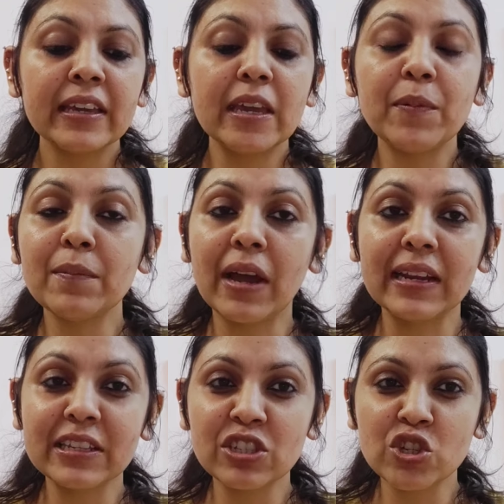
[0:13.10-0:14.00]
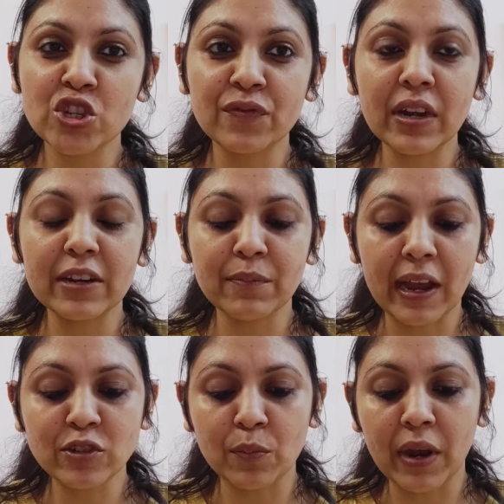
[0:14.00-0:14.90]
Keep in mind this is general, it
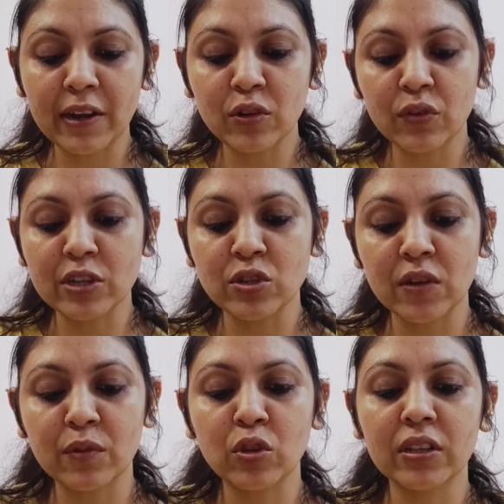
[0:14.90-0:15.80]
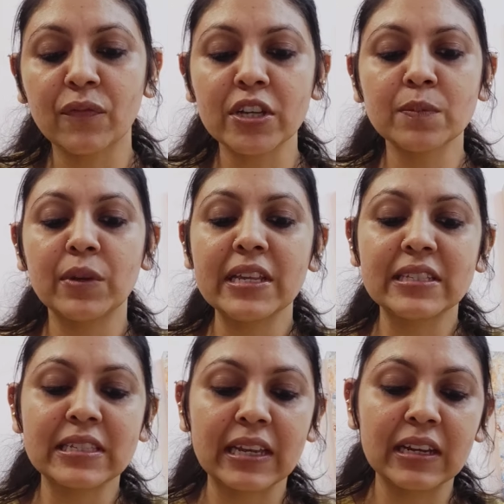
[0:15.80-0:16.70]
might or might not resonate with you at the first
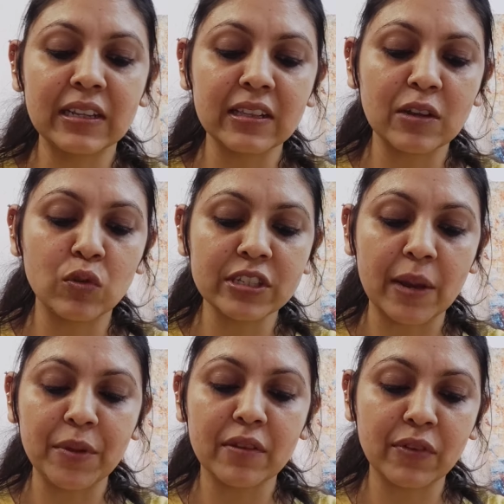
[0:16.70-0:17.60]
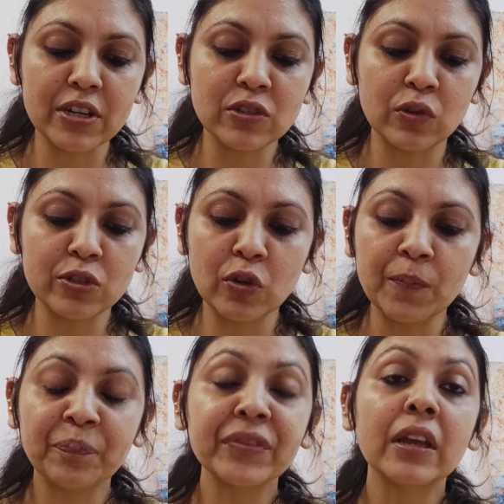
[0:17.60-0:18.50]
place. The second thing, the roles can be reversed
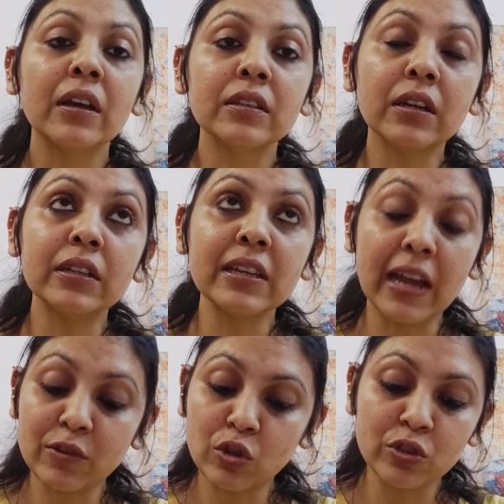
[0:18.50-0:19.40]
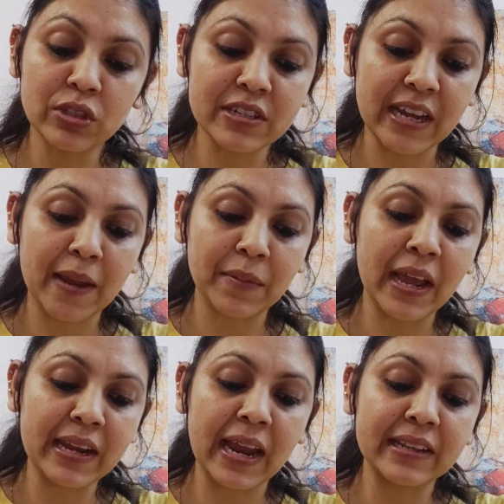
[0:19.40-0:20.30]
also. Third thing, I told you the
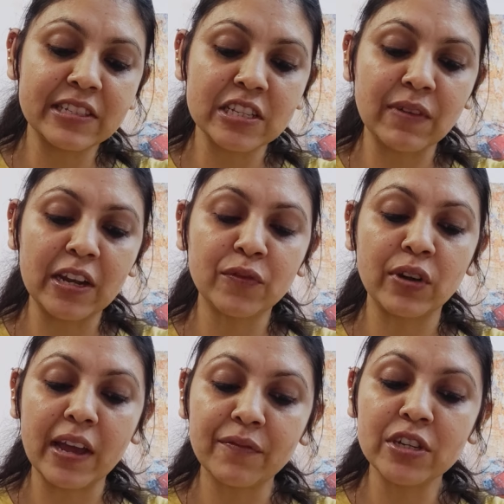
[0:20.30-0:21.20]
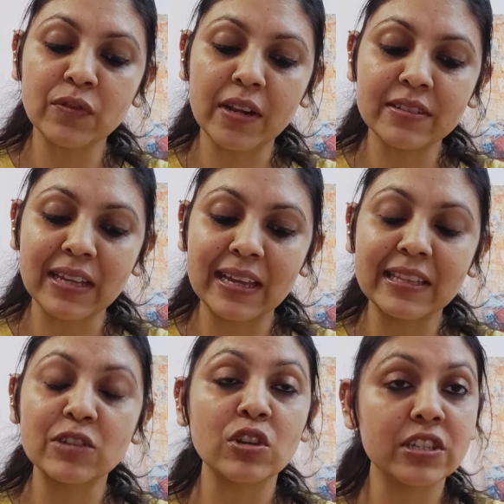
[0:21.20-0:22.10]
timeline, and this is valid for every 12th sign
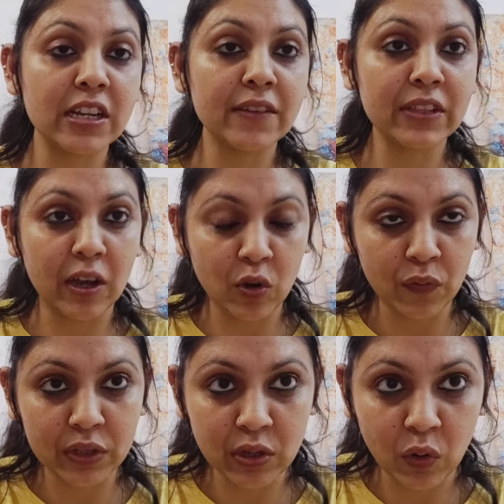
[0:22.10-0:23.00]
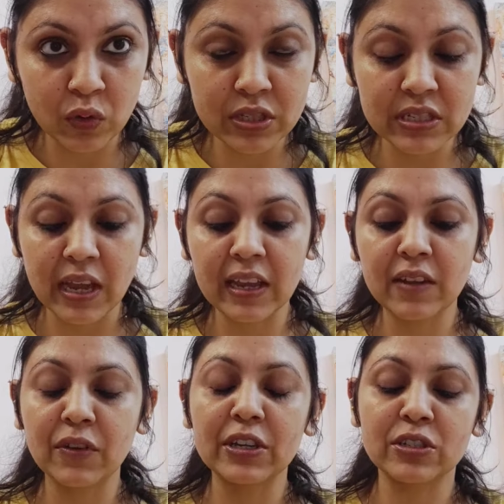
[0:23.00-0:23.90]
that you are dealing with along with your own sign.
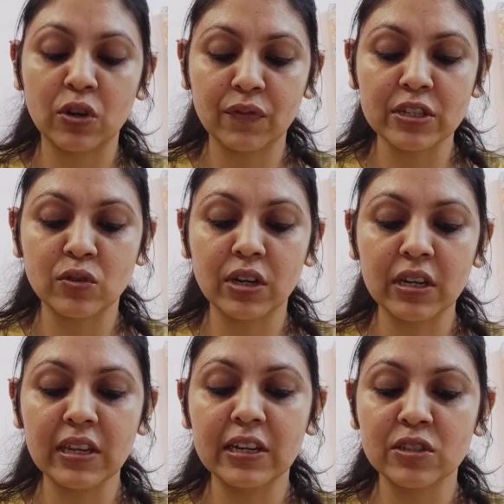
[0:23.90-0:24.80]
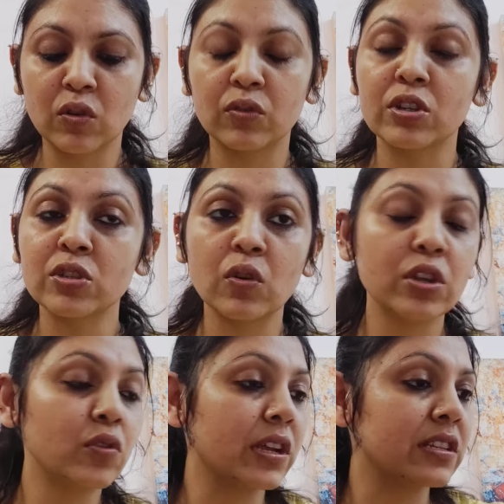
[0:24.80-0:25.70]
If it is not resonating, it's not your
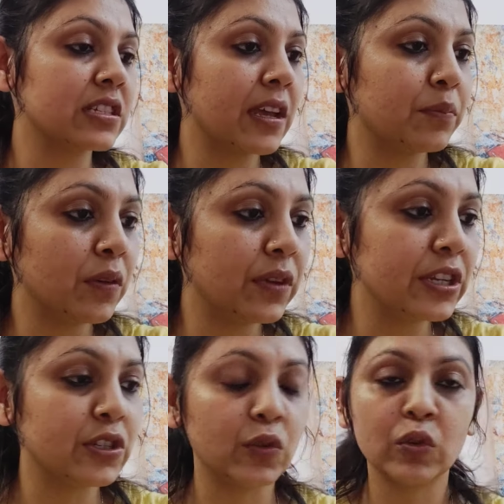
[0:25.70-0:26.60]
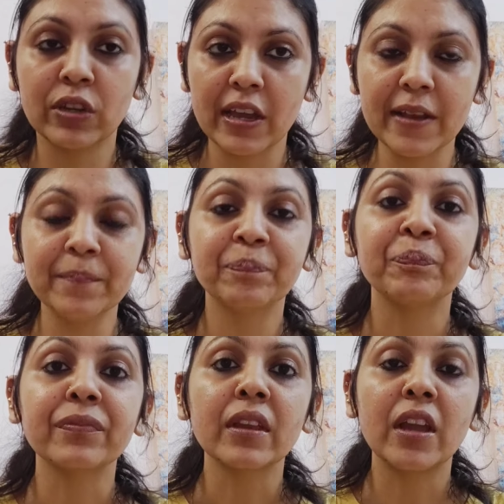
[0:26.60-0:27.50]
story, you can just skip the video, okay?
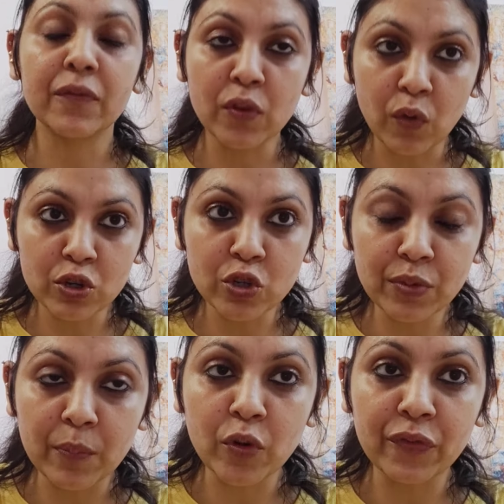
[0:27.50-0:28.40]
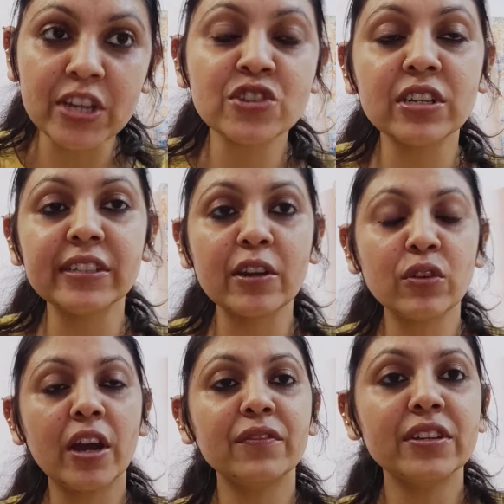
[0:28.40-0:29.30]
If you want to be a professional tarot
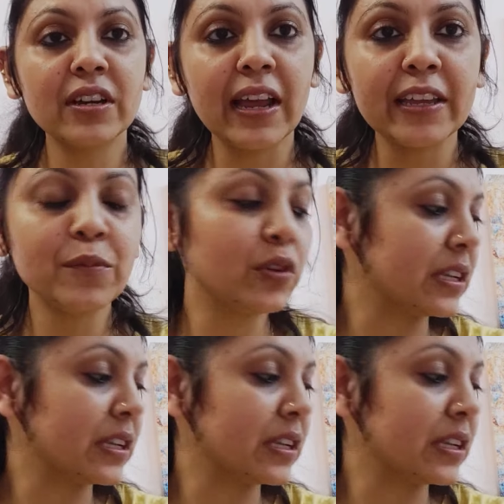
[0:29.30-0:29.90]
card reader like me, you